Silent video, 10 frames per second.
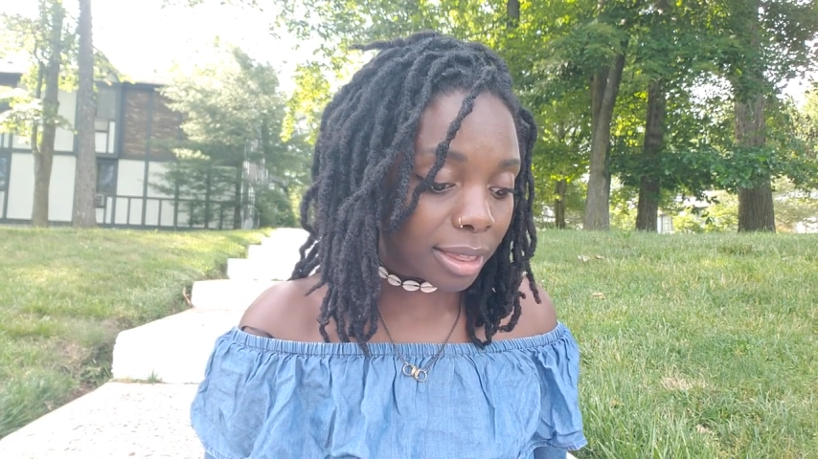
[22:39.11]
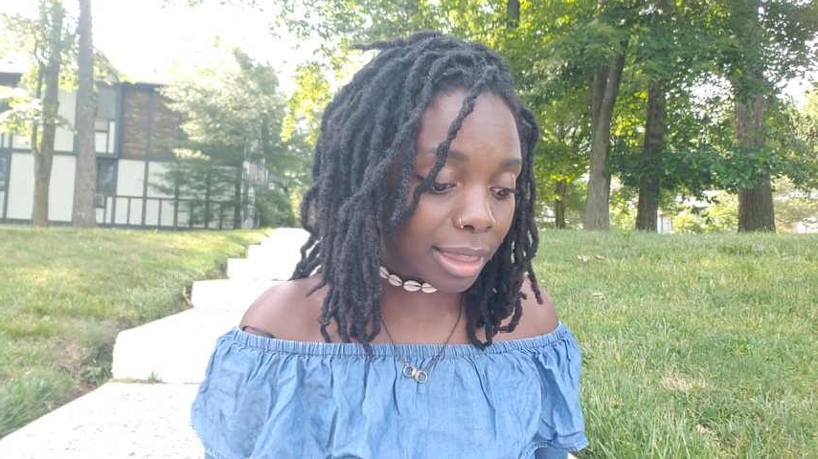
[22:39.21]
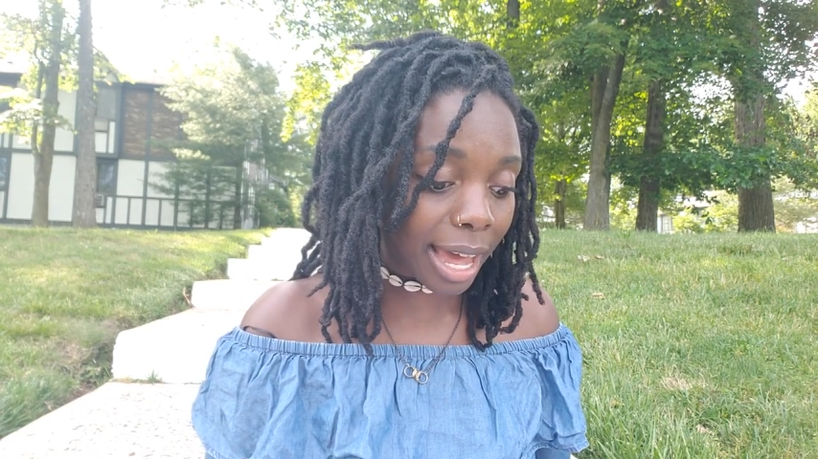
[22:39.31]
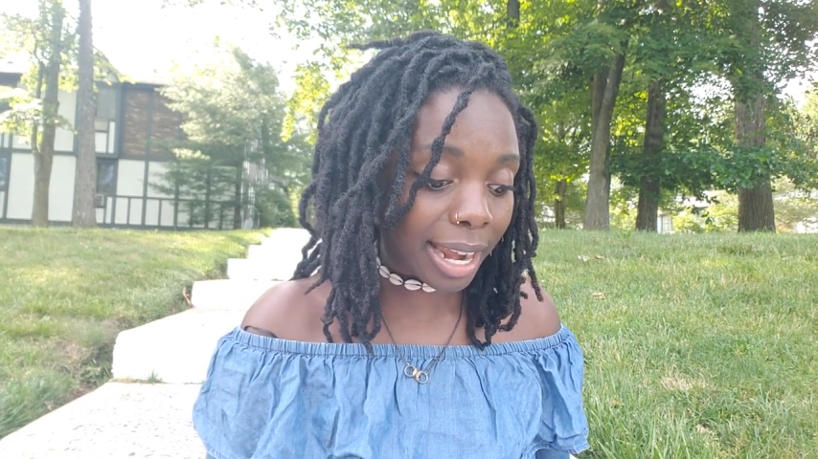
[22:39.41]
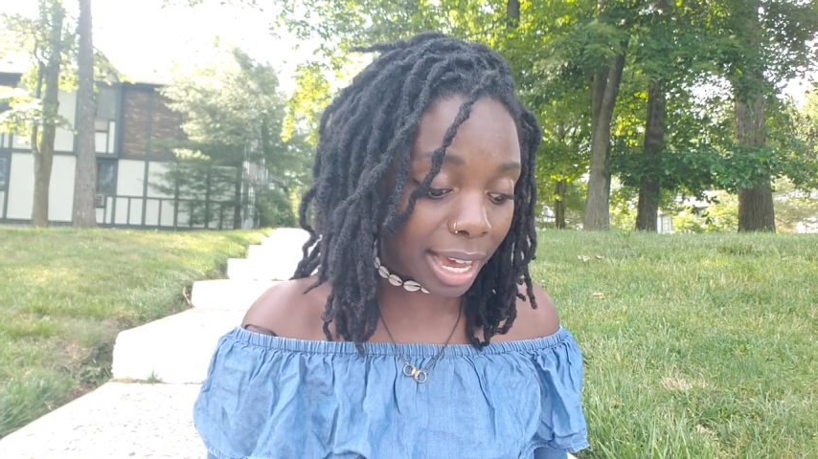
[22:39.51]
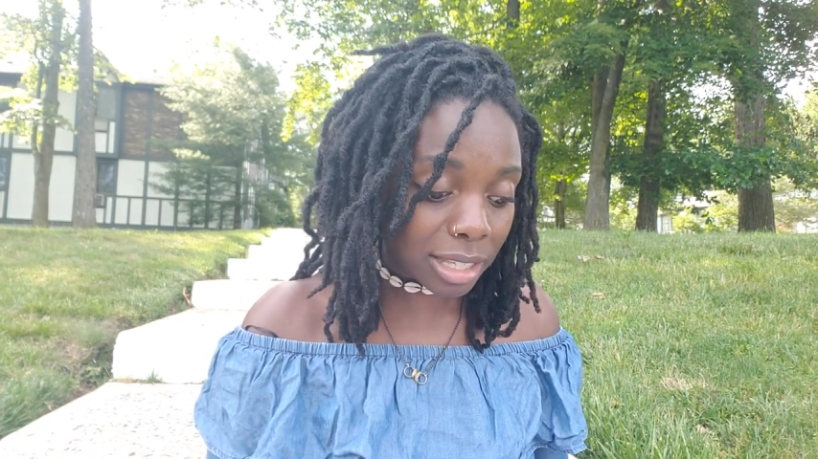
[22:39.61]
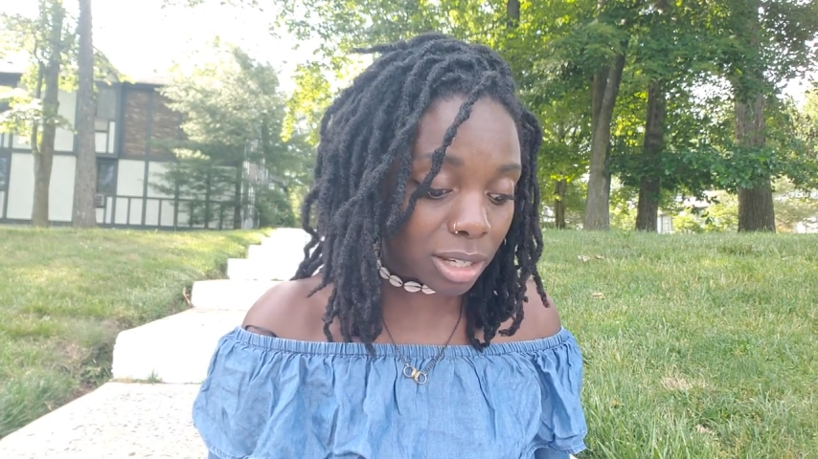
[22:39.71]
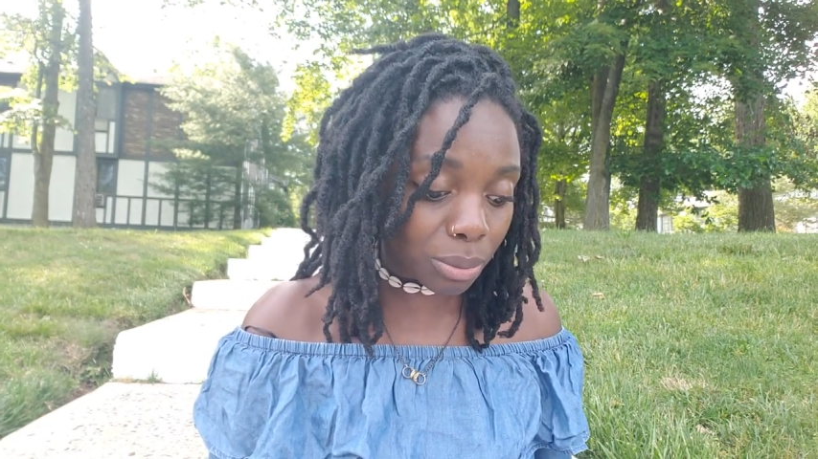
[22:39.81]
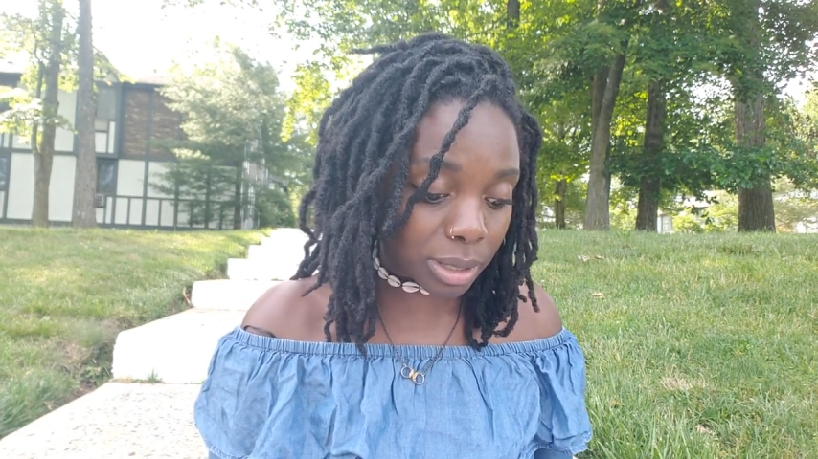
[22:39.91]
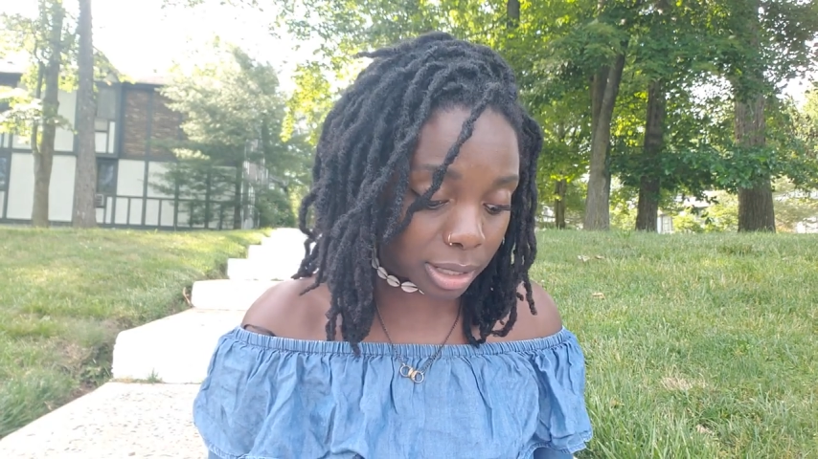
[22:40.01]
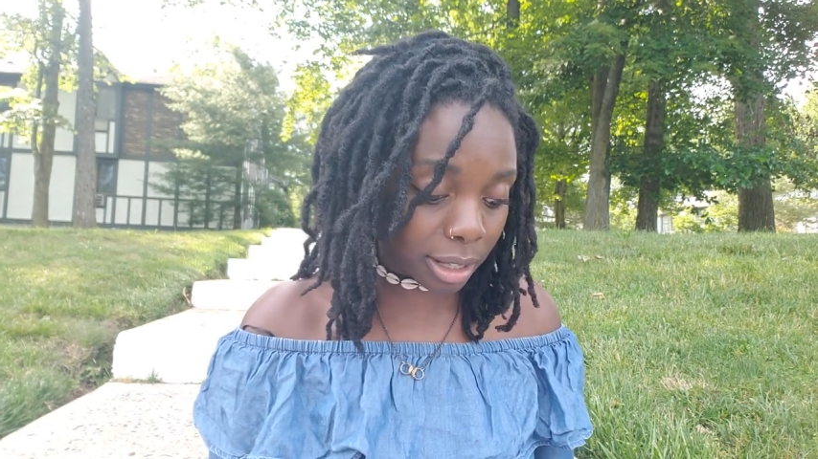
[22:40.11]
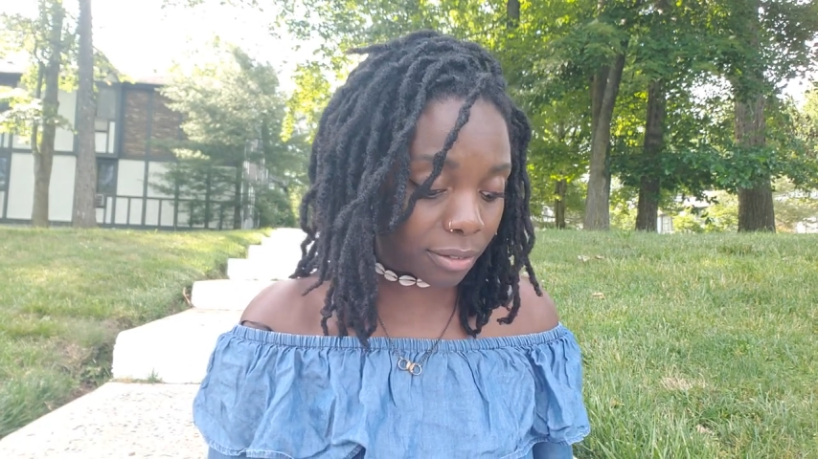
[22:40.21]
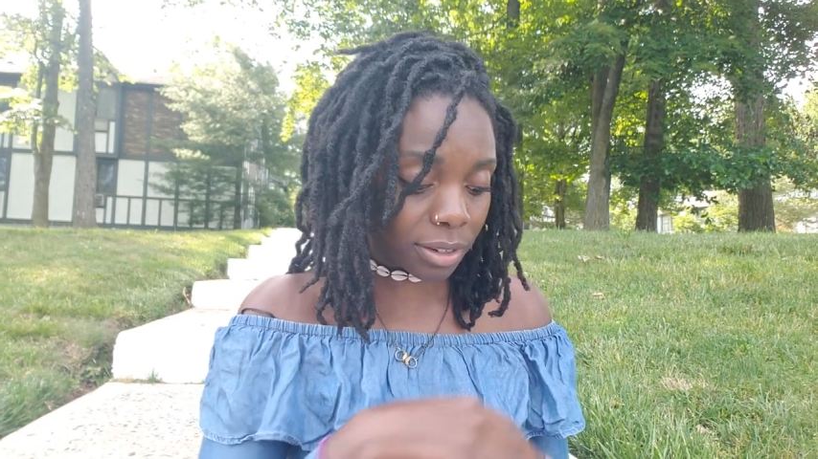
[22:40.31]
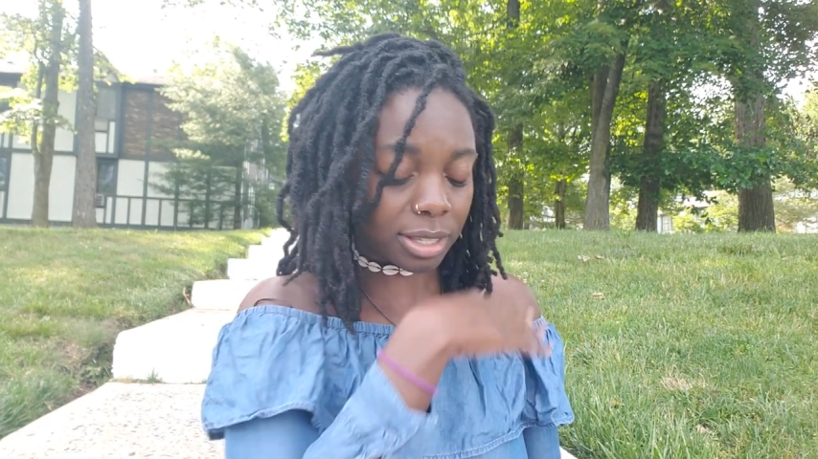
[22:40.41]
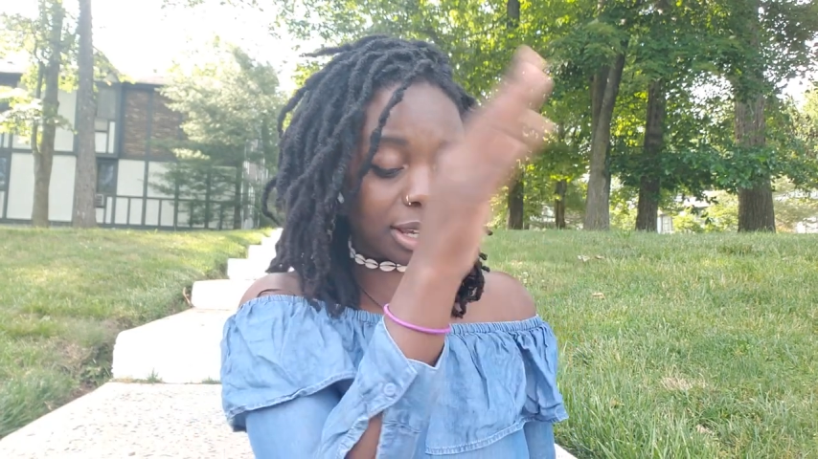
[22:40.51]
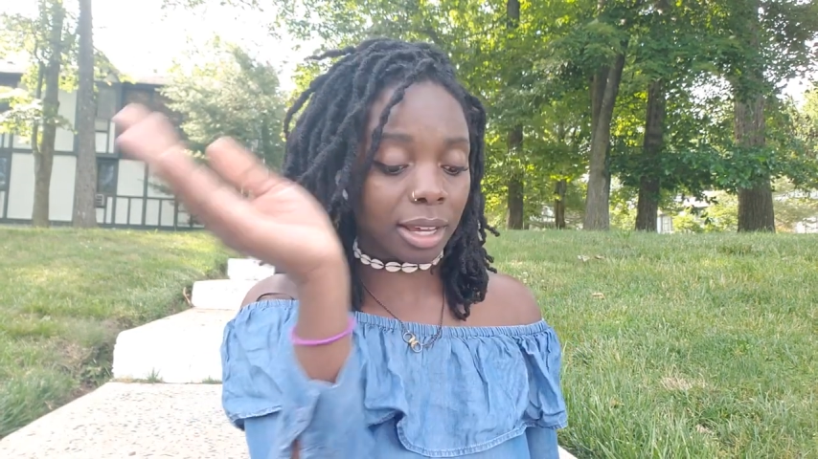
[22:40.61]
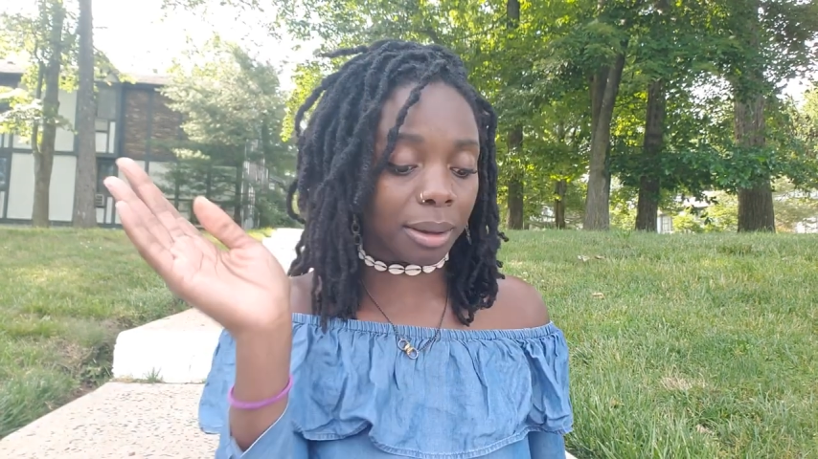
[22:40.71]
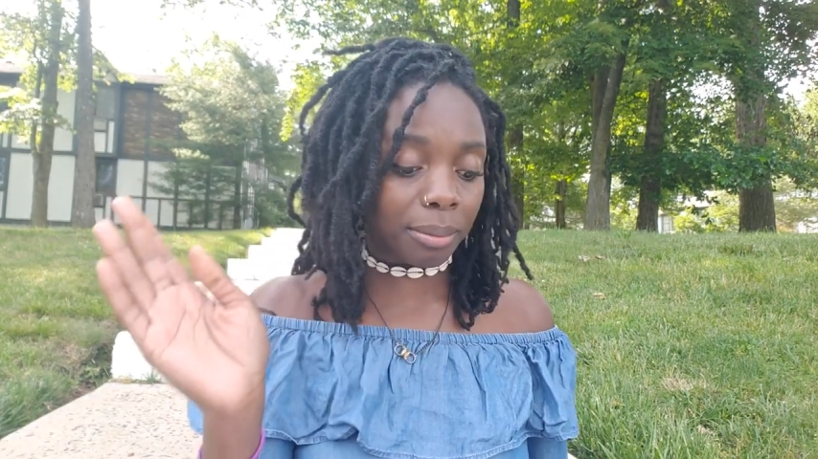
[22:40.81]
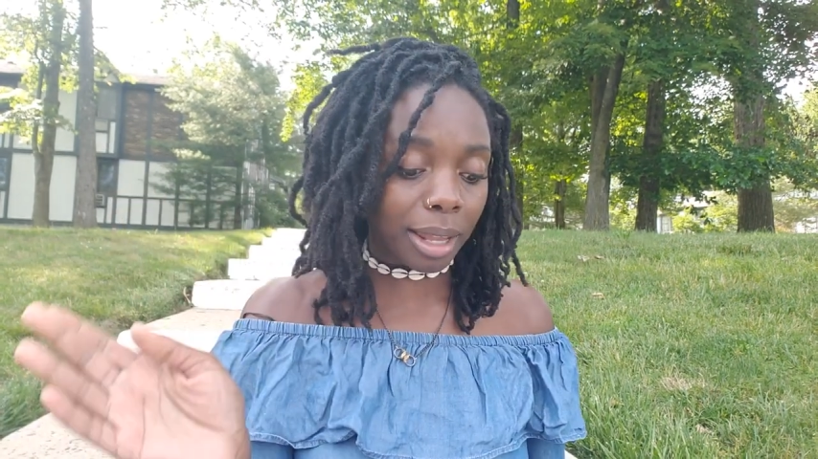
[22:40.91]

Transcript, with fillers: that answer was delivered to him.